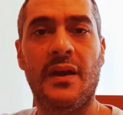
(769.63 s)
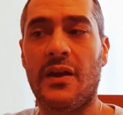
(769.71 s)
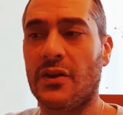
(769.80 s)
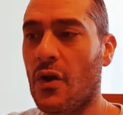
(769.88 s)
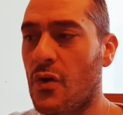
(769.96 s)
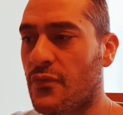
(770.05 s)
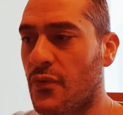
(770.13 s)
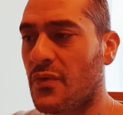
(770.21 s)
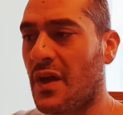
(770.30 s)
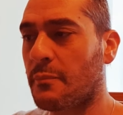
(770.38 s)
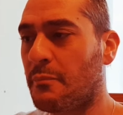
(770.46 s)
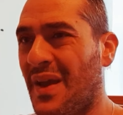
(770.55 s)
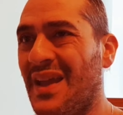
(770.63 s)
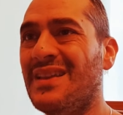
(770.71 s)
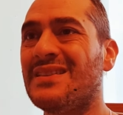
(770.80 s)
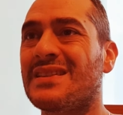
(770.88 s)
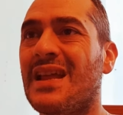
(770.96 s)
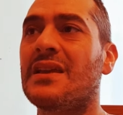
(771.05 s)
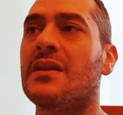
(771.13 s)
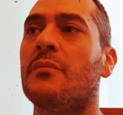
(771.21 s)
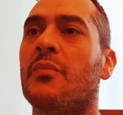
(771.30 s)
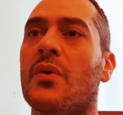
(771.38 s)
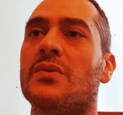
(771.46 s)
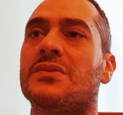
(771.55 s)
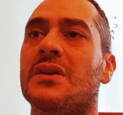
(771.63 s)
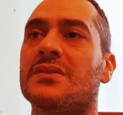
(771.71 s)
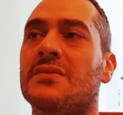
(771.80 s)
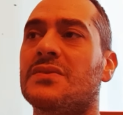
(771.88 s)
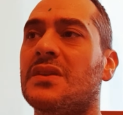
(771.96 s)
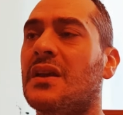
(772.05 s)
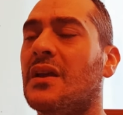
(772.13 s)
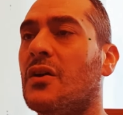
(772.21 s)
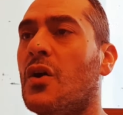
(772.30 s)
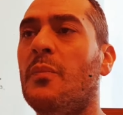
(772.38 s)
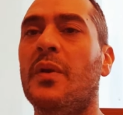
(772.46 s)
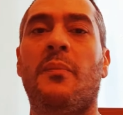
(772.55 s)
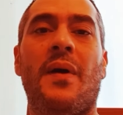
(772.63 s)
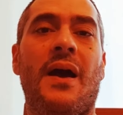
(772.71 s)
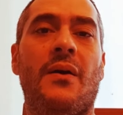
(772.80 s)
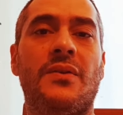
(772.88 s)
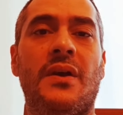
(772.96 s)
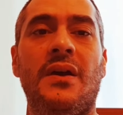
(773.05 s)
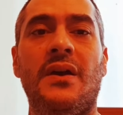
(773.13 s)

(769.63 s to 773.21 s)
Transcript: and go through that painstaking process of seeing a couple of pound